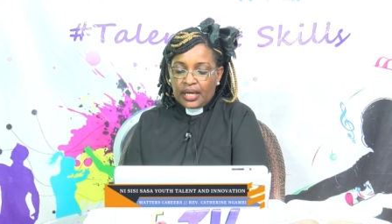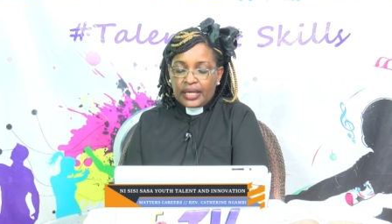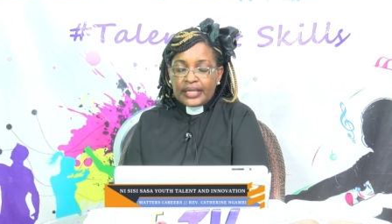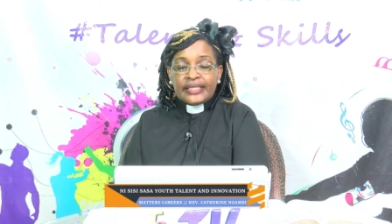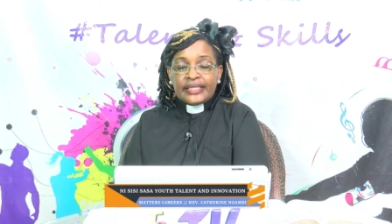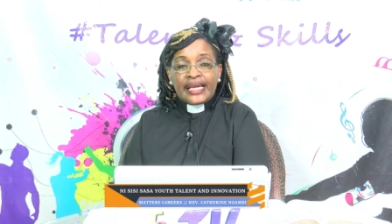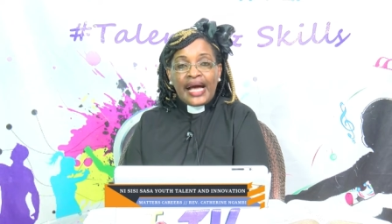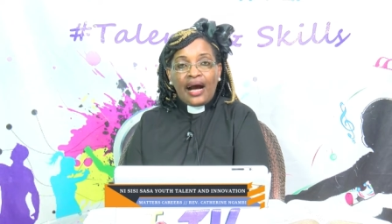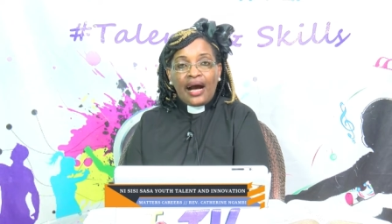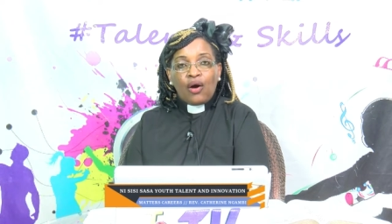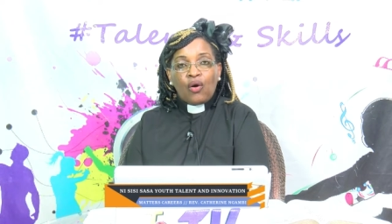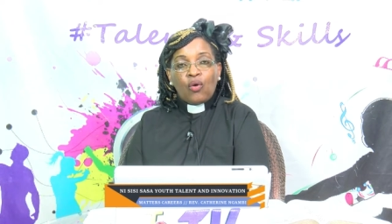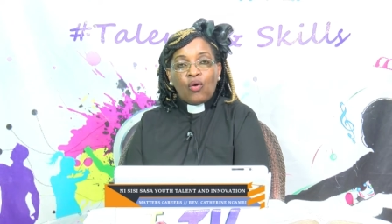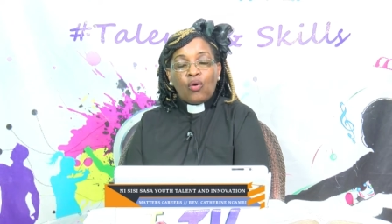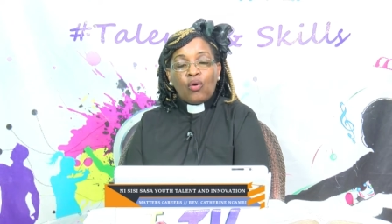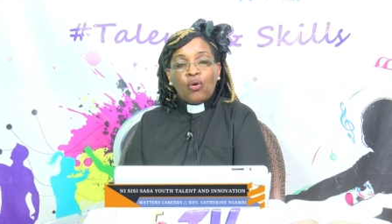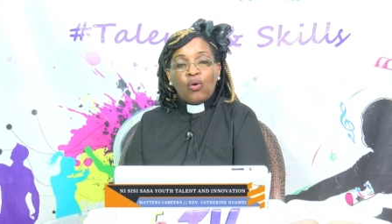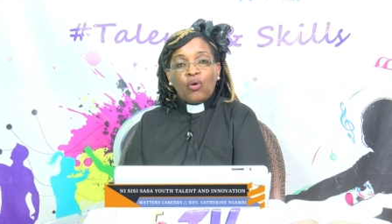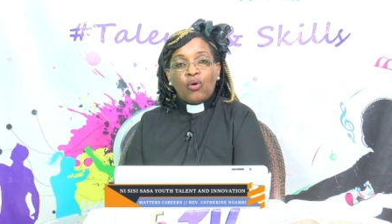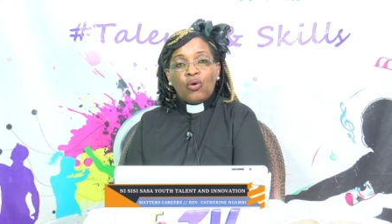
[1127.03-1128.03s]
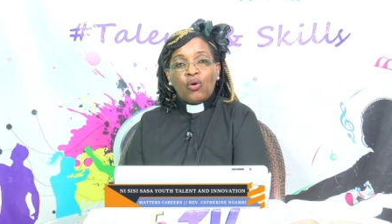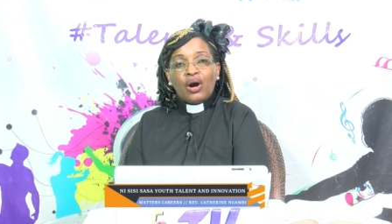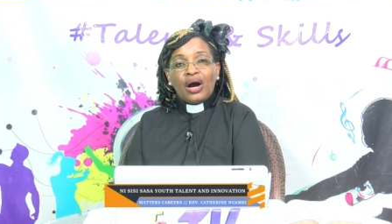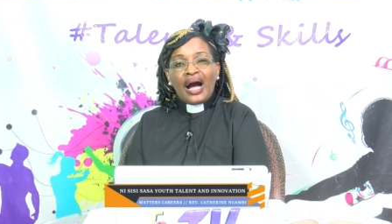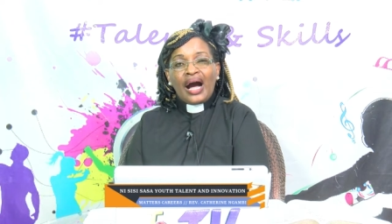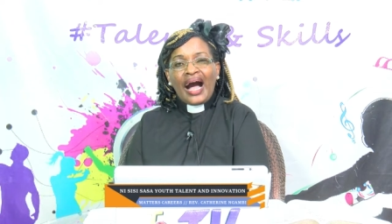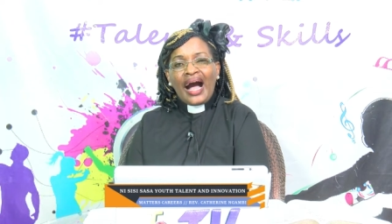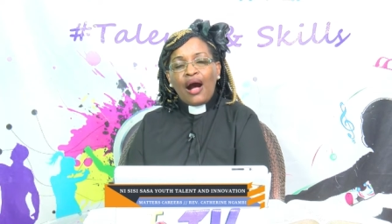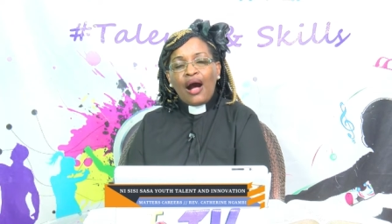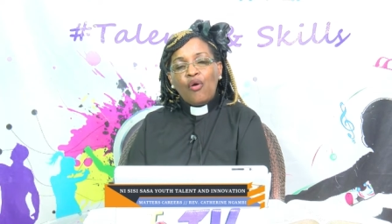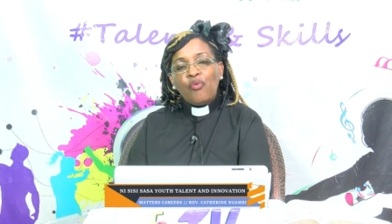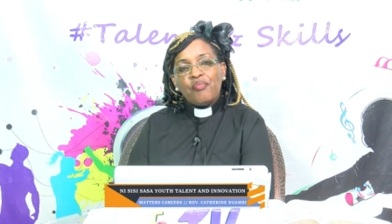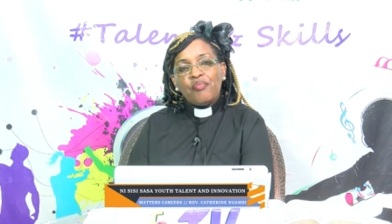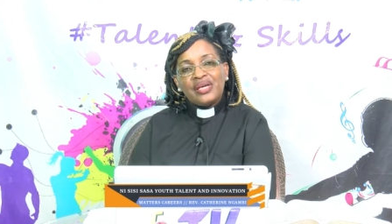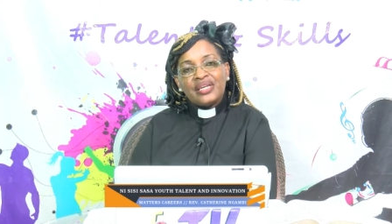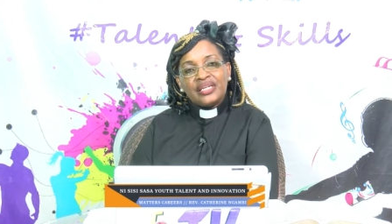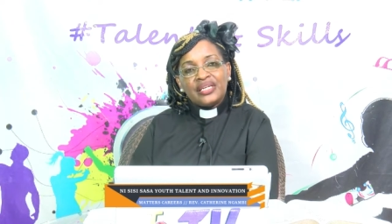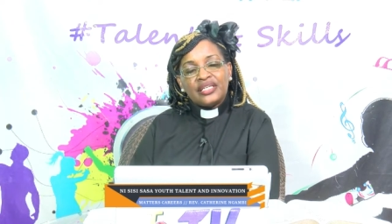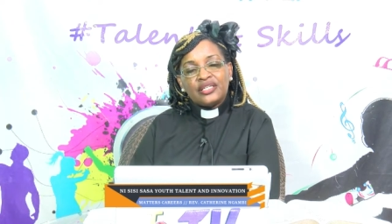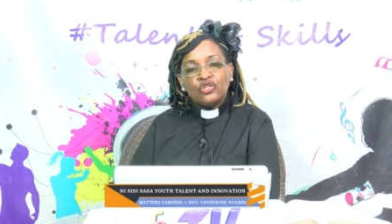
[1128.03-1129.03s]
Now, how
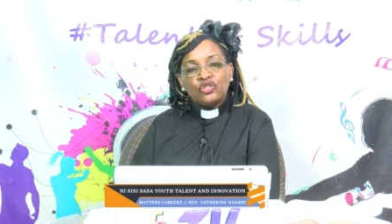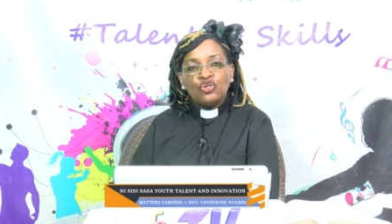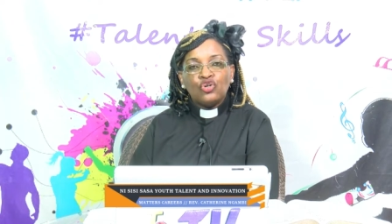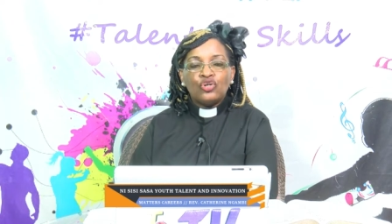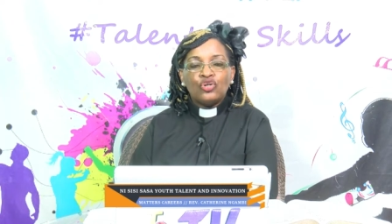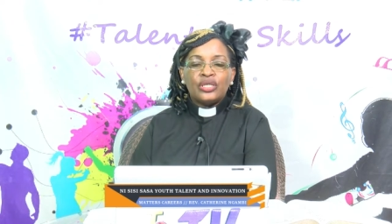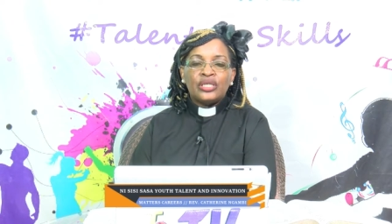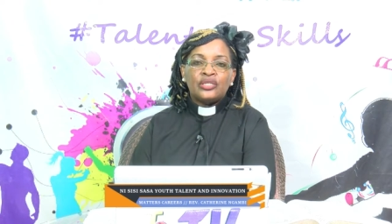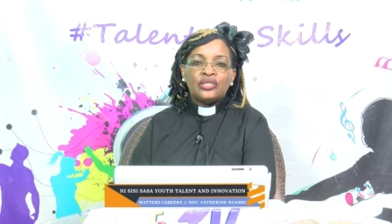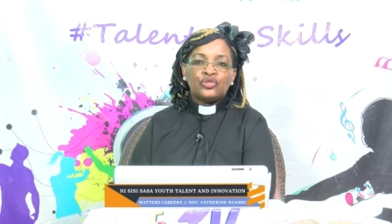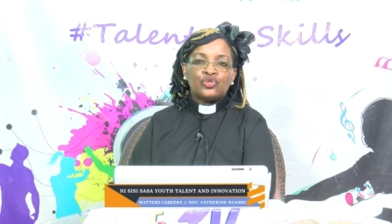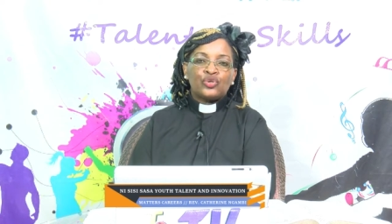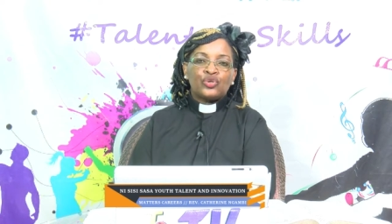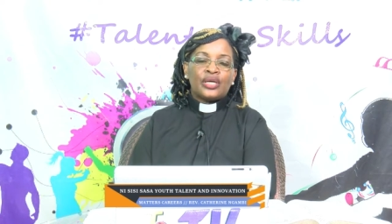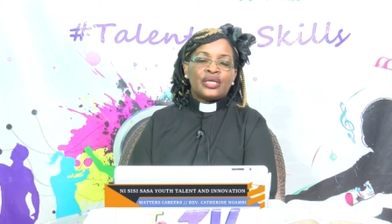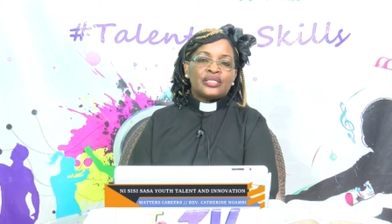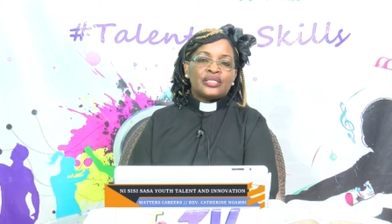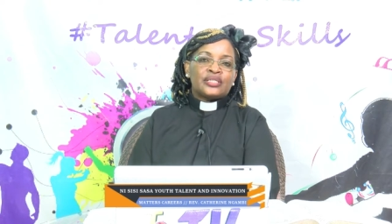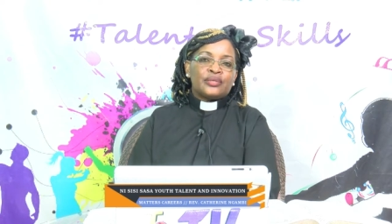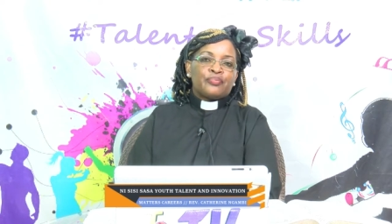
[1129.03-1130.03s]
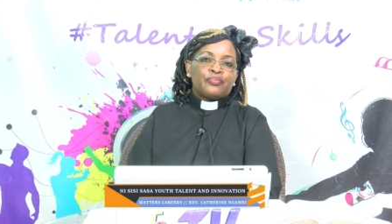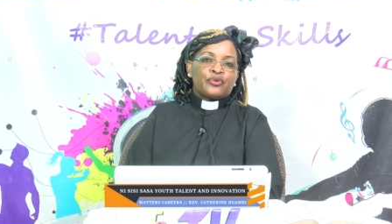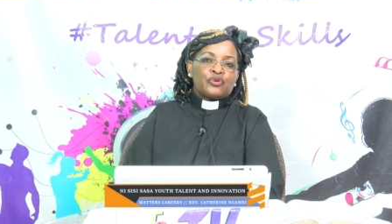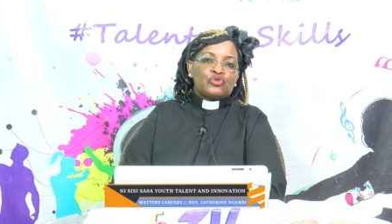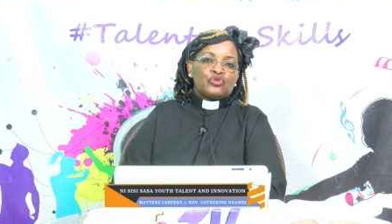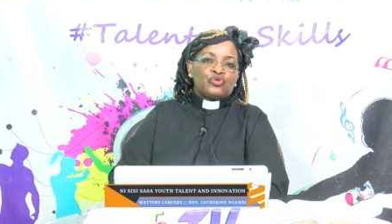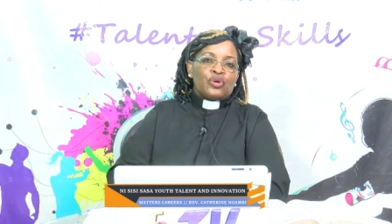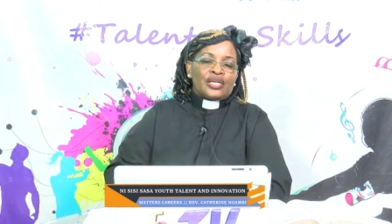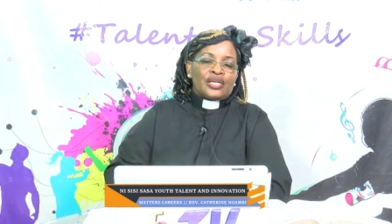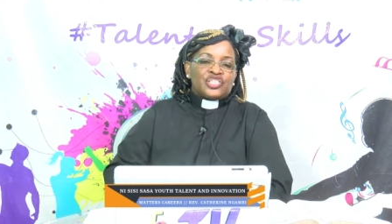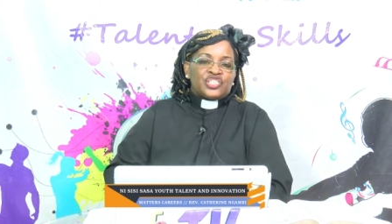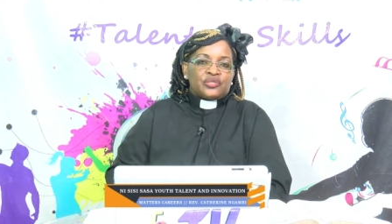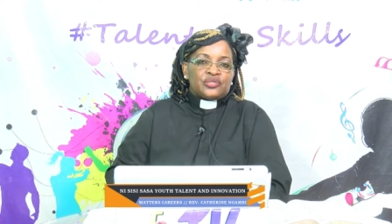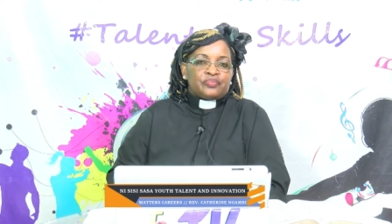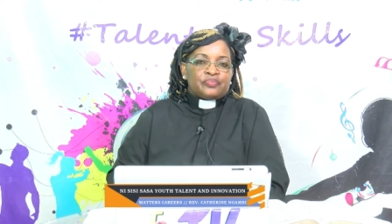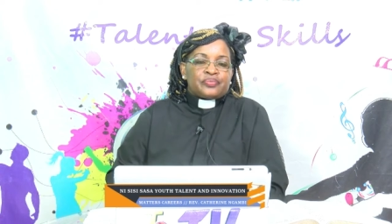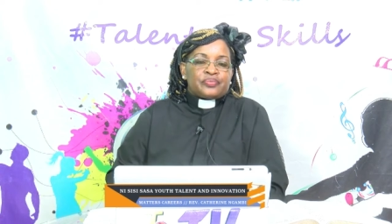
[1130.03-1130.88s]
many go into entrepreneurship?